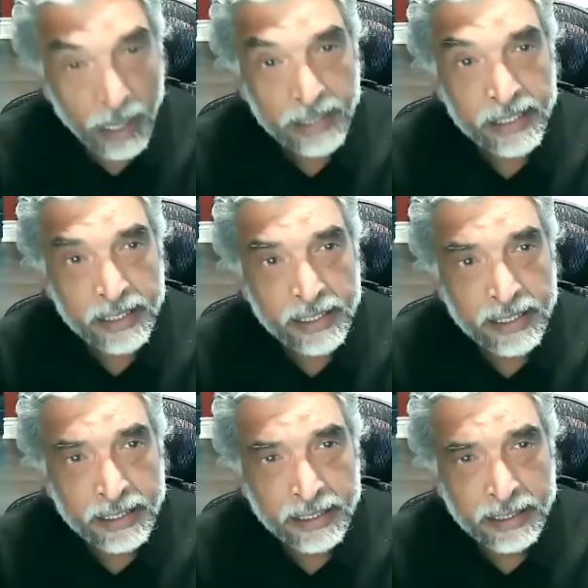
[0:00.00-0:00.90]
Yes,
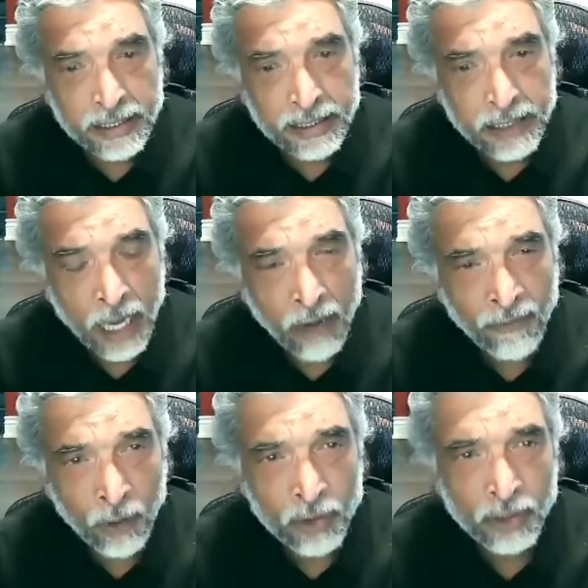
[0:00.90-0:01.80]
how
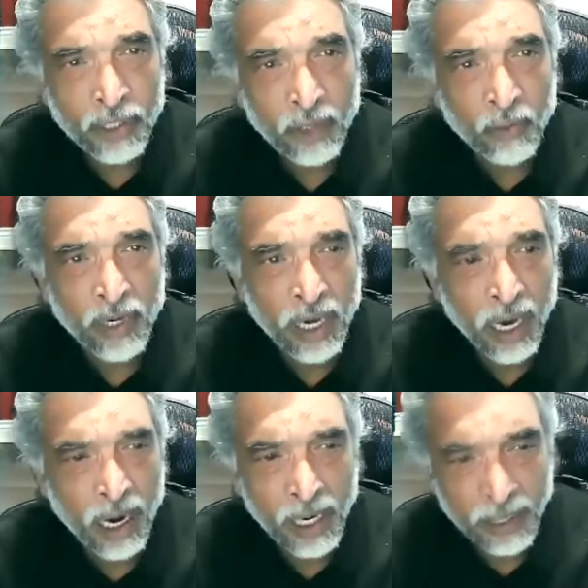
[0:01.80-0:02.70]
fortunate we
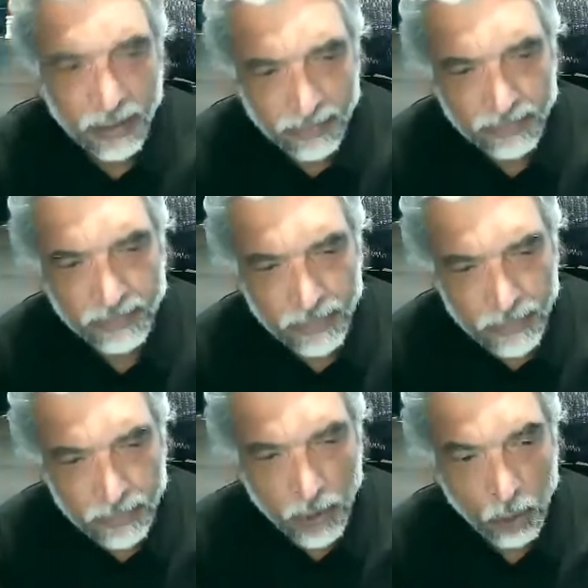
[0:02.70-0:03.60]
are.
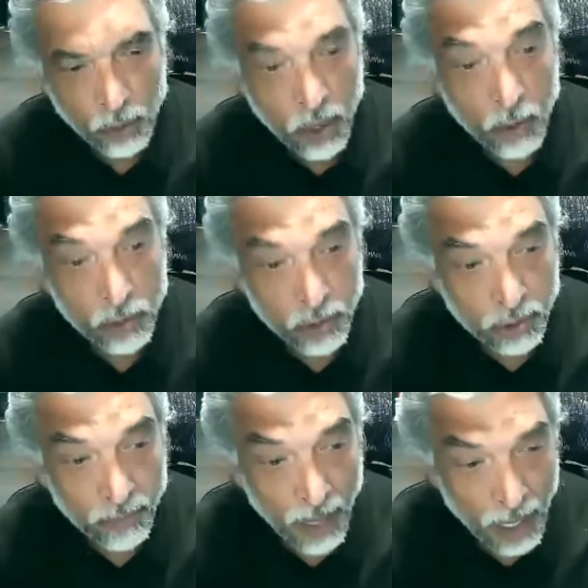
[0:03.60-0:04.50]
Who
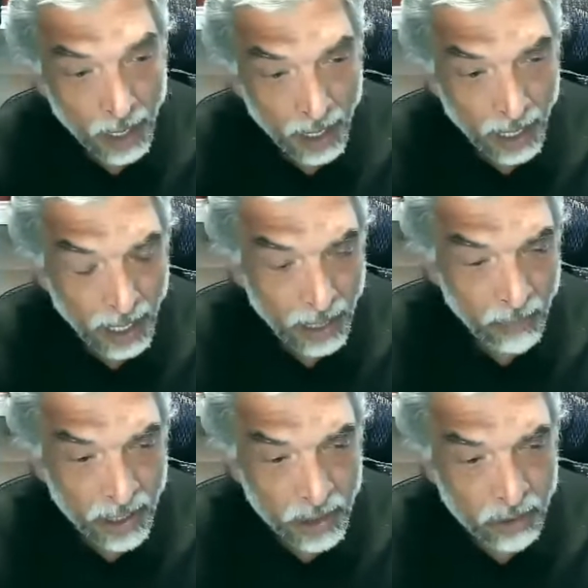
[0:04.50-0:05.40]
knows?
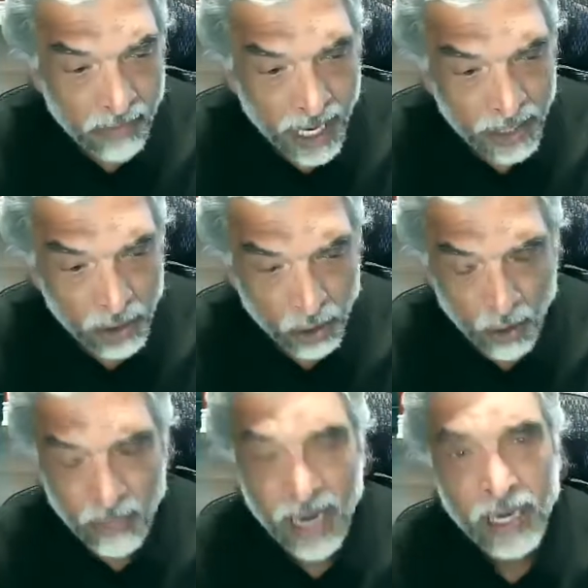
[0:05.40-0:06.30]
Brings to mind
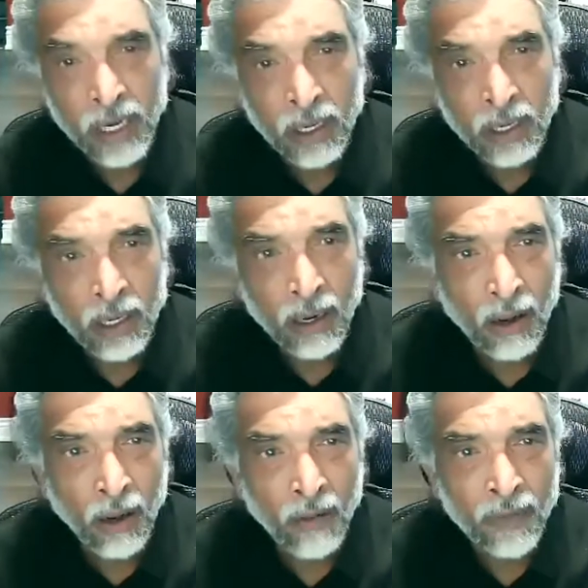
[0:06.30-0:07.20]
so many
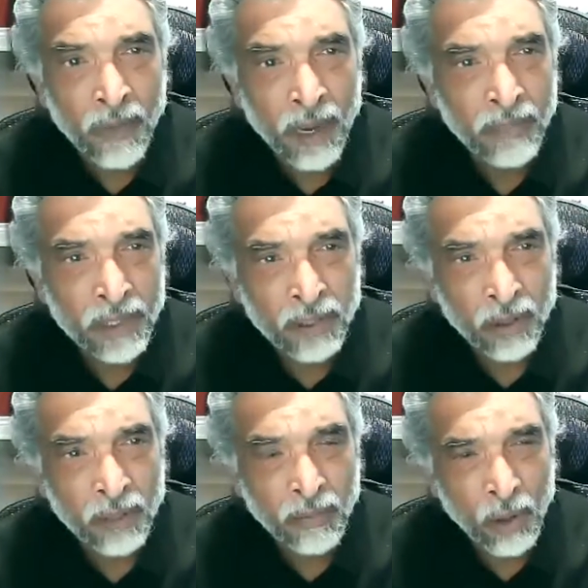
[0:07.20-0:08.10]
of the members
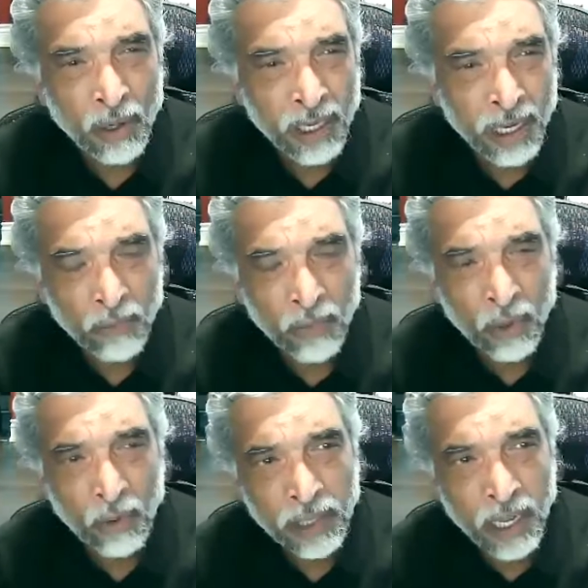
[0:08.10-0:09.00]
on the board that
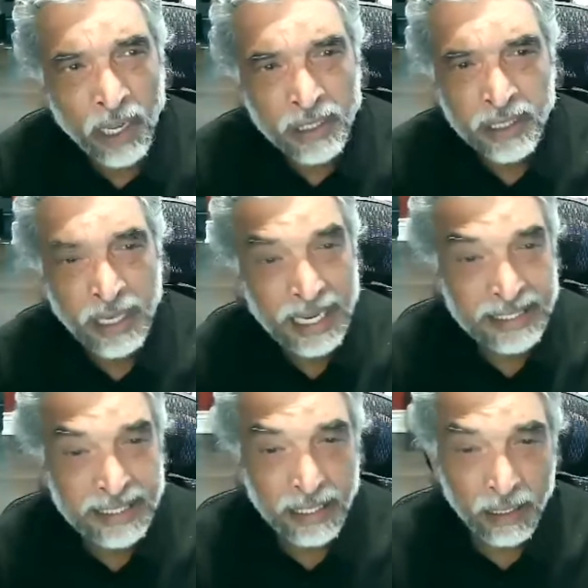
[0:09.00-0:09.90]
were with us
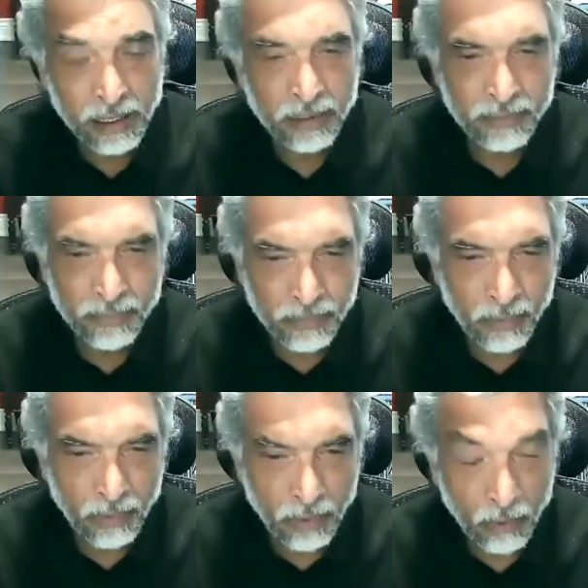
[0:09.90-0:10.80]
last year.
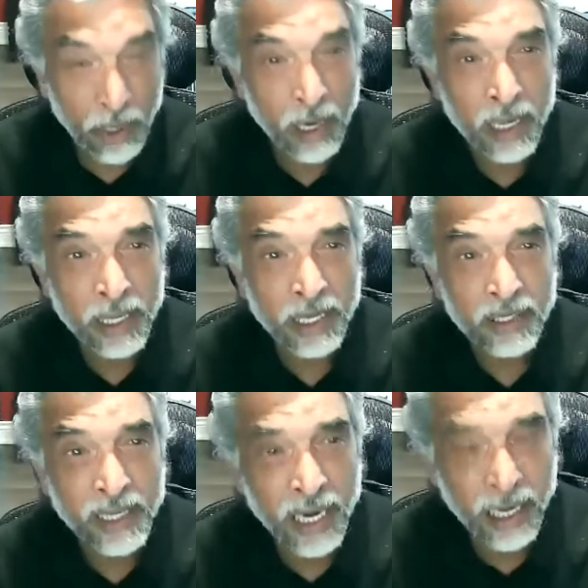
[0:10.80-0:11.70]
Where are they
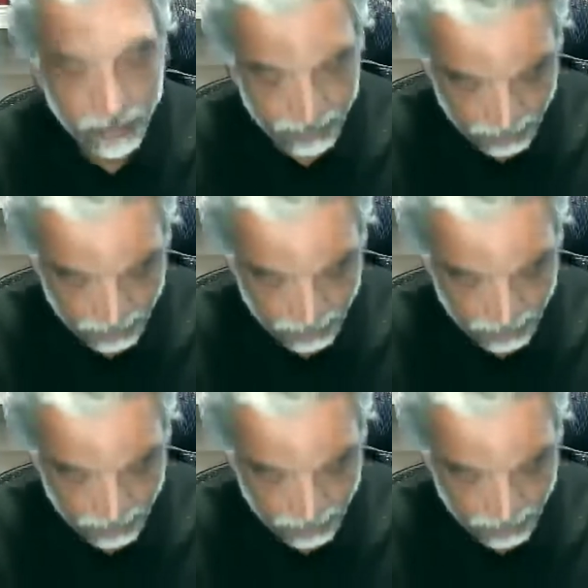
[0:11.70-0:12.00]
today?